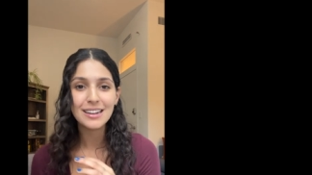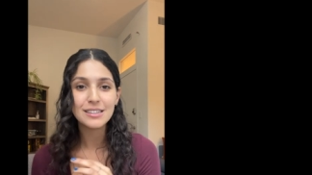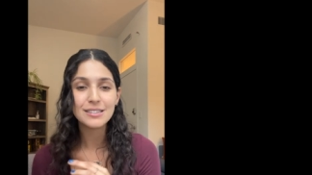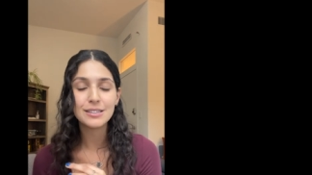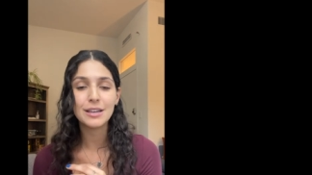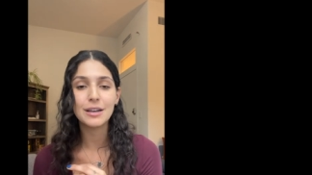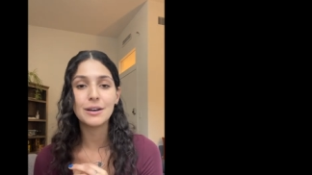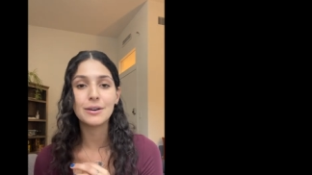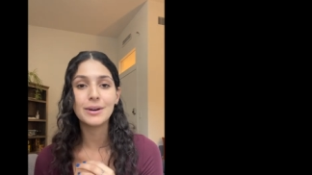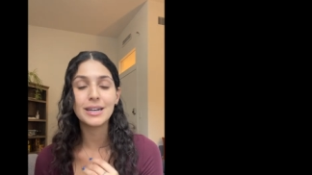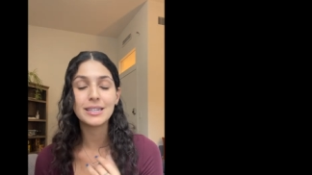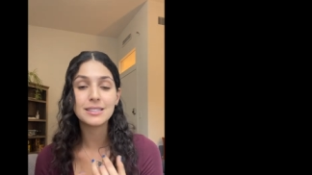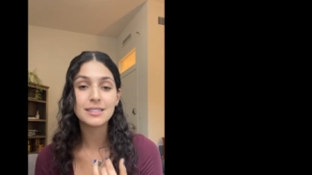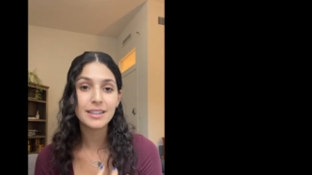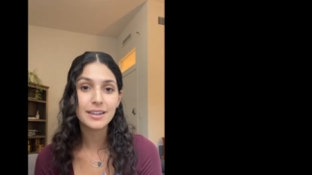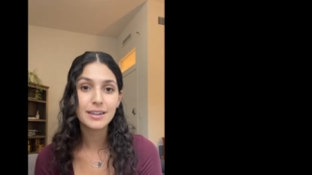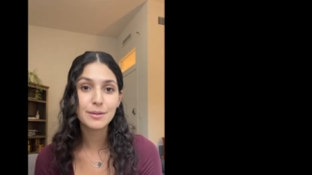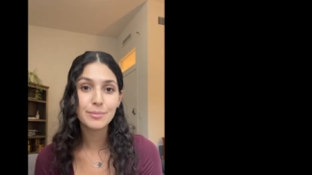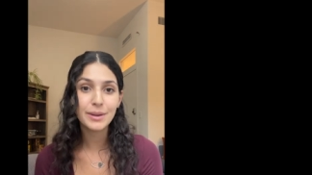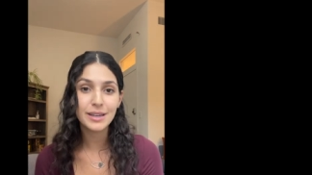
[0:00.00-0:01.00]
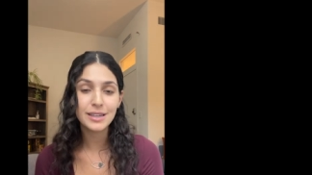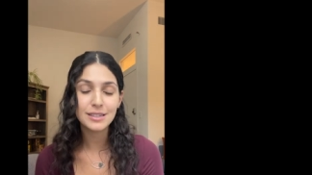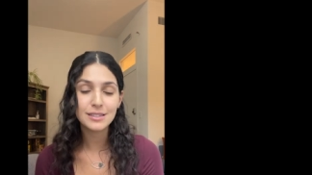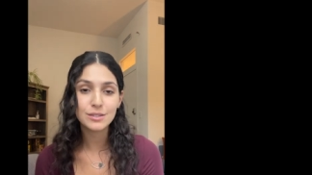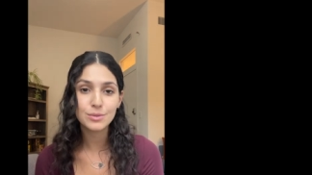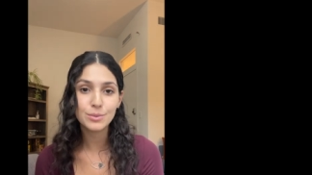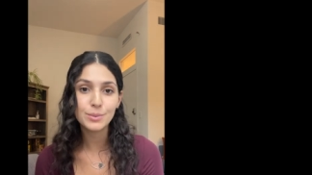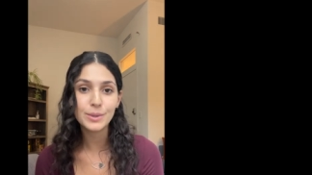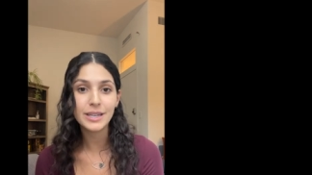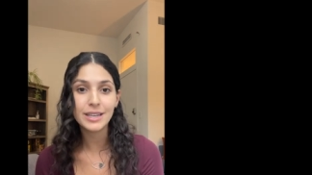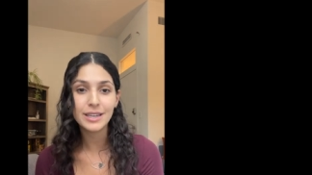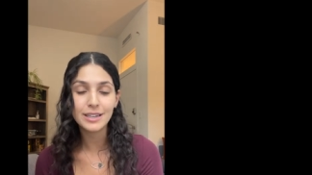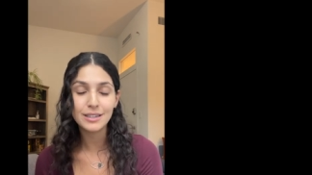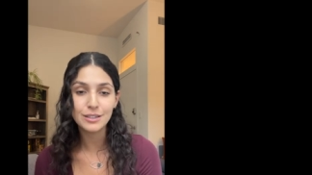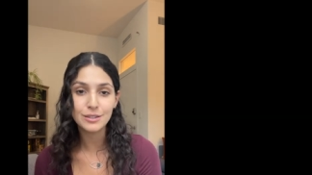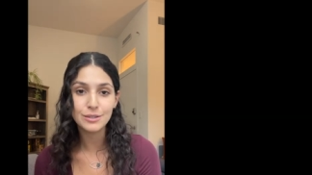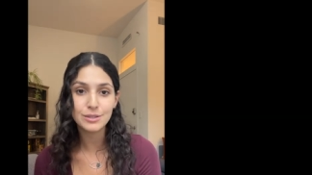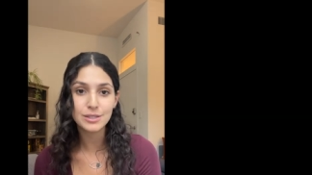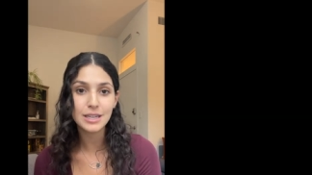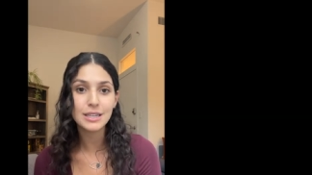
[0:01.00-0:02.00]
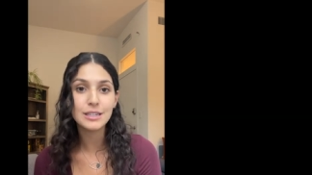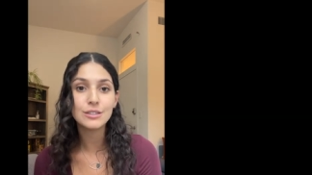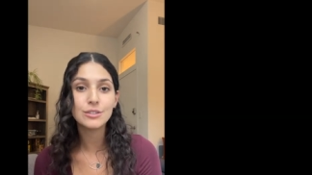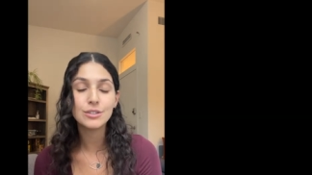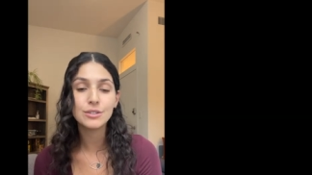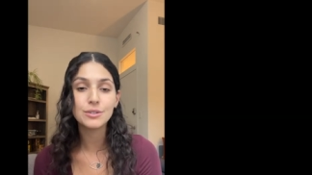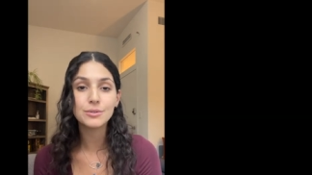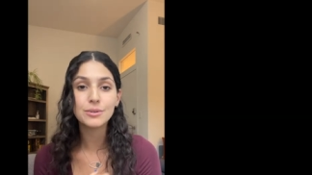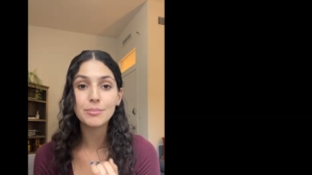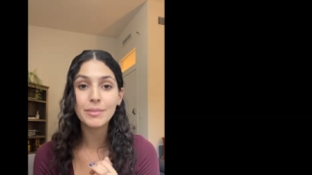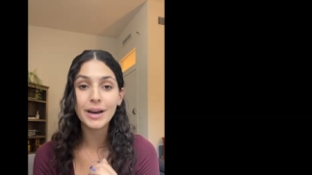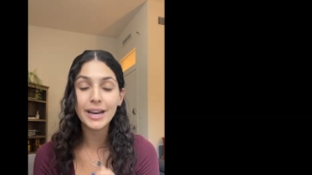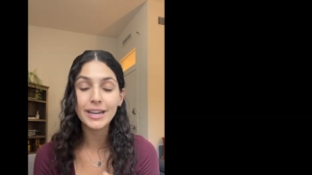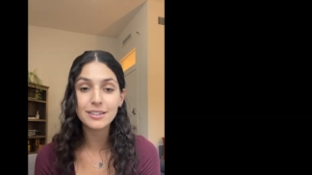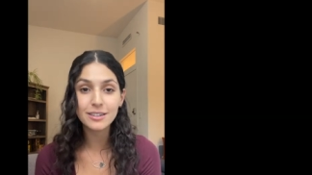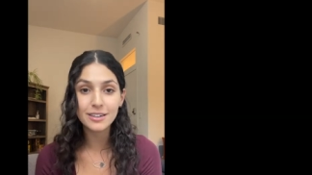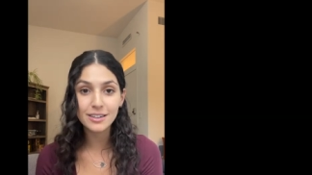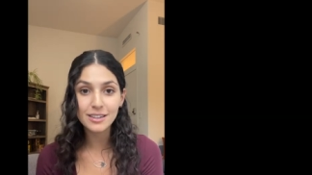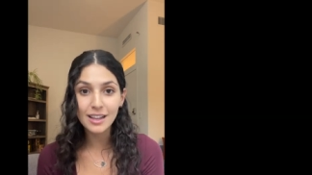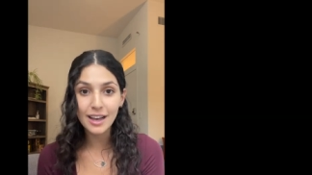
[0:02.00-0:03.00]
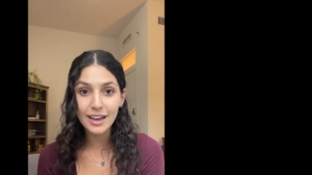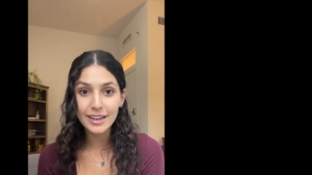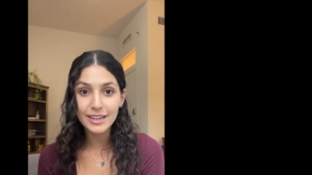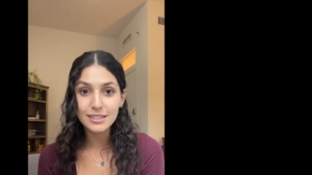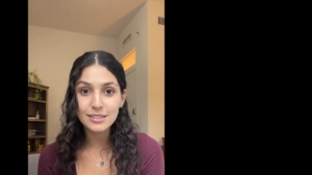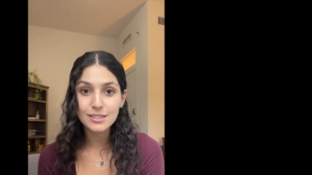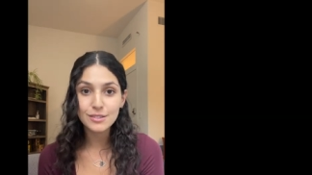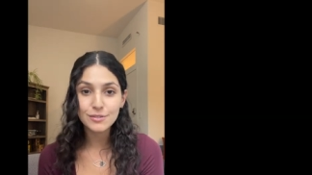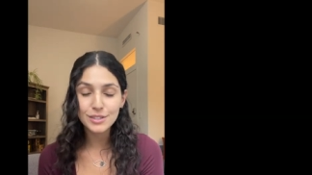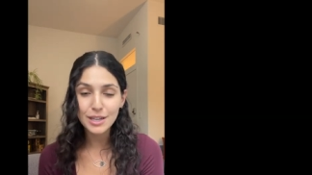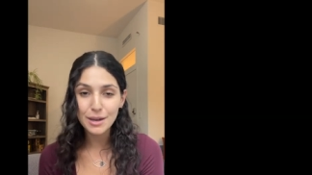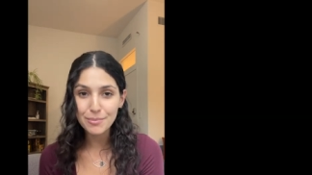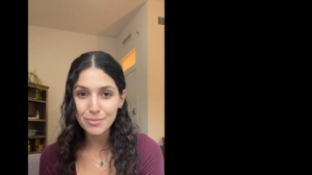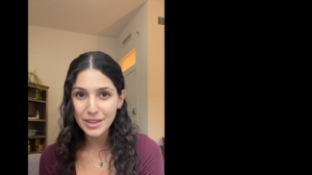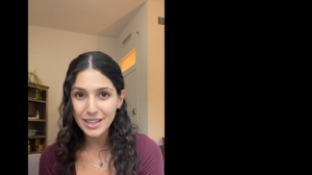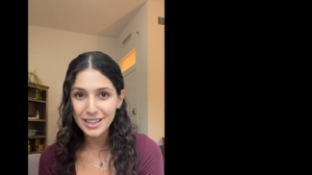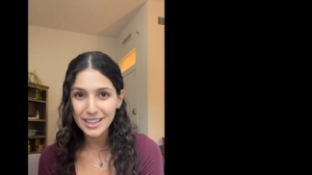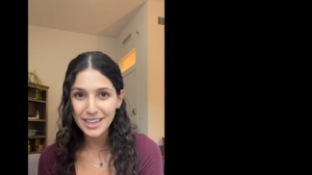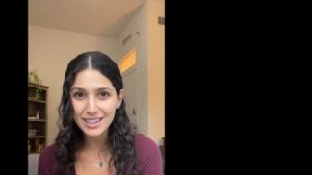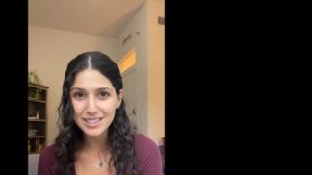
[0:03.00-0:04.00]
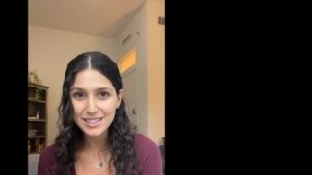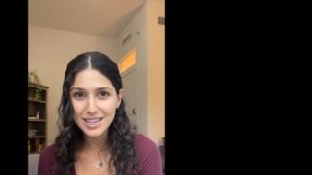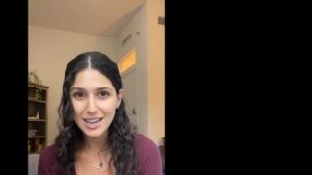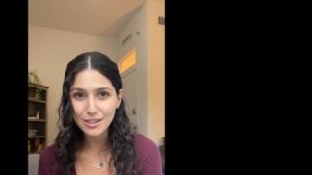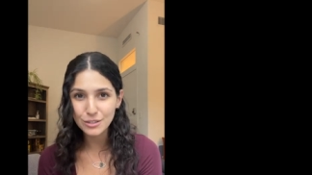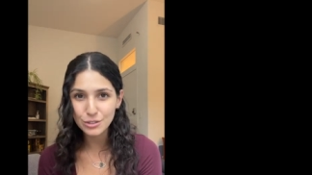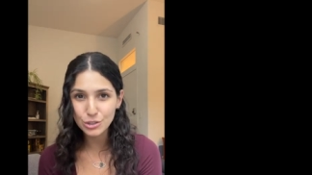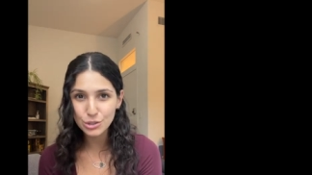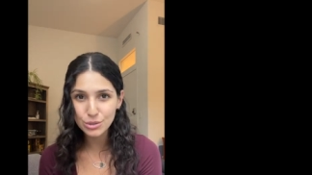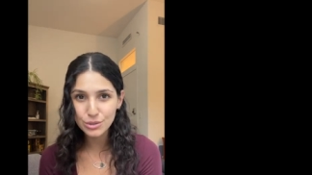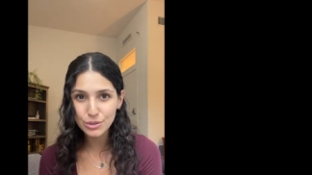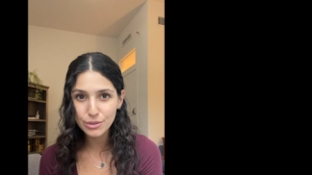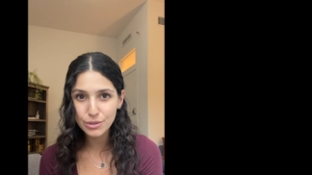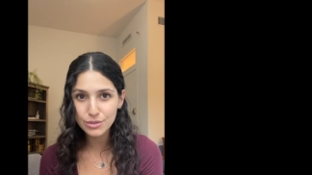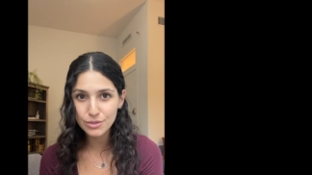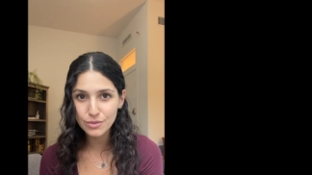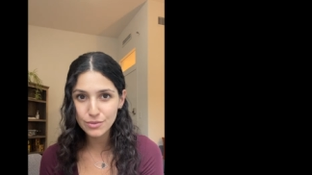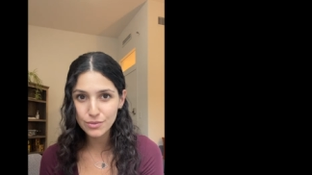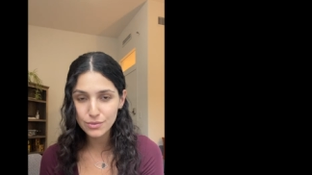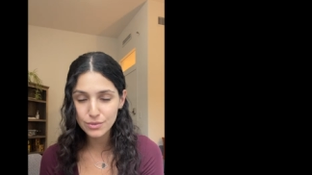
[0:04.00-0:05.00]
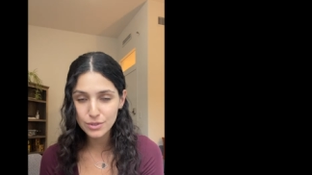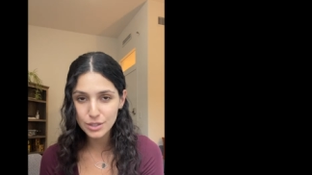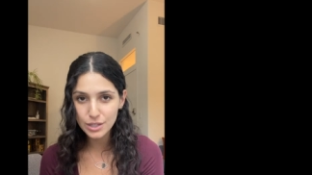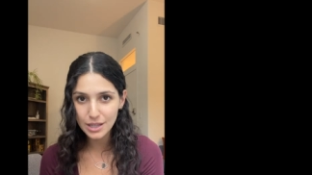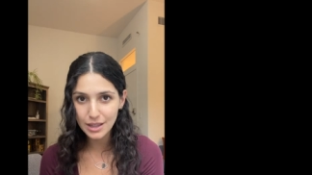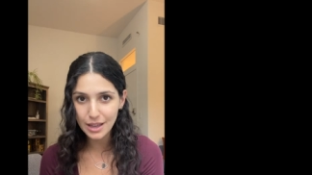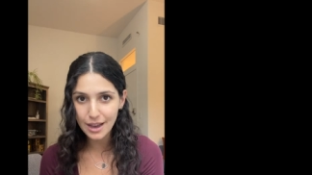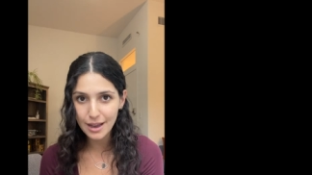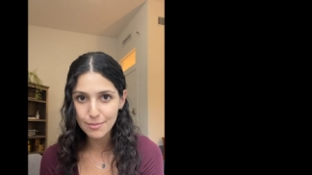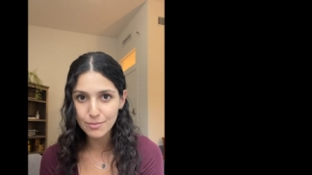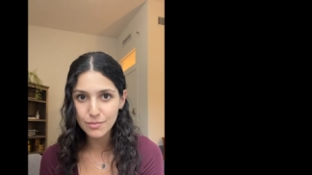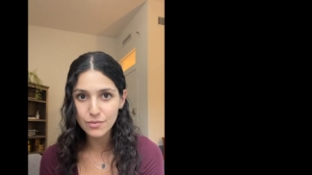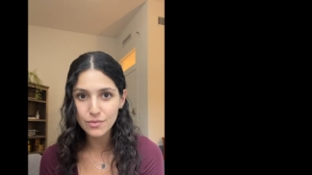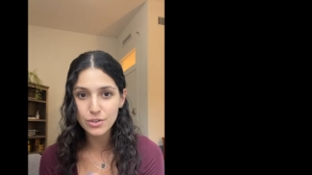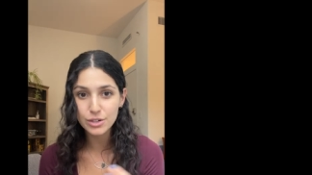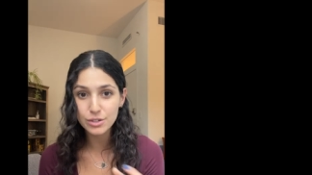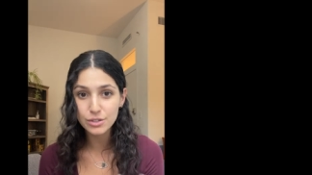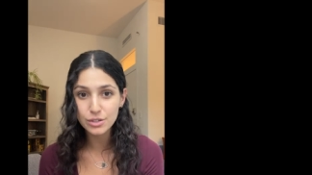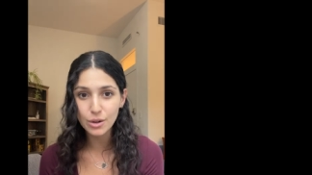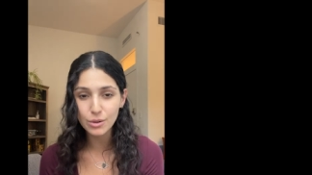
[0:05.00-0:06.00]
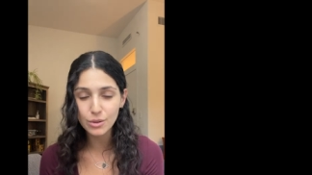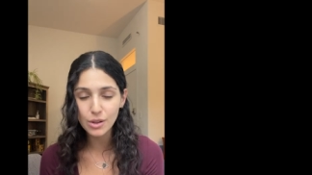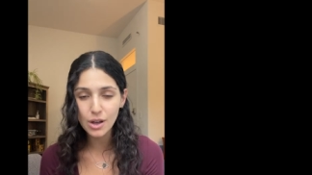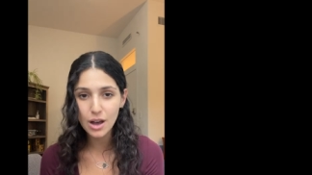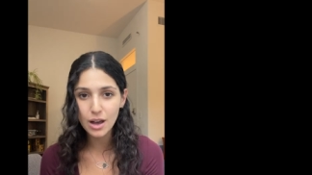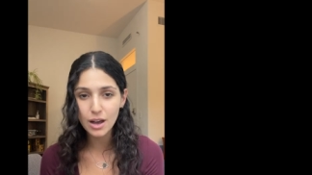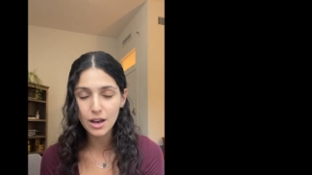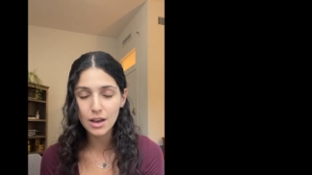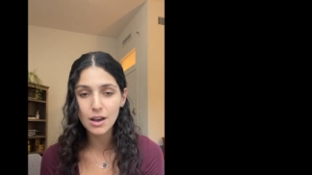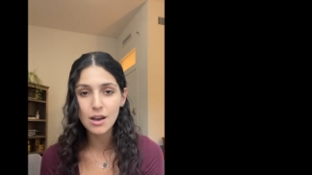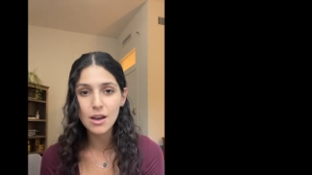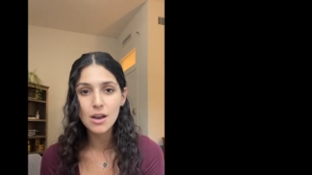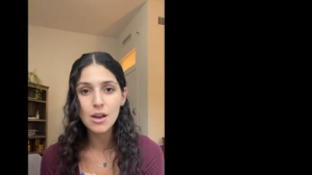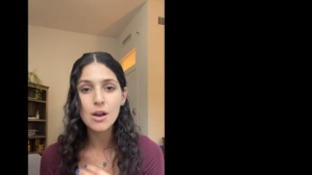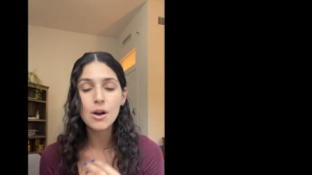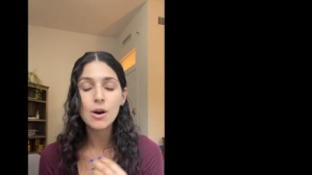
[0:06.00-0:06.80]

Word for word: And so, as therapists, we can use it to remind our clients of something that has held true to them for so long.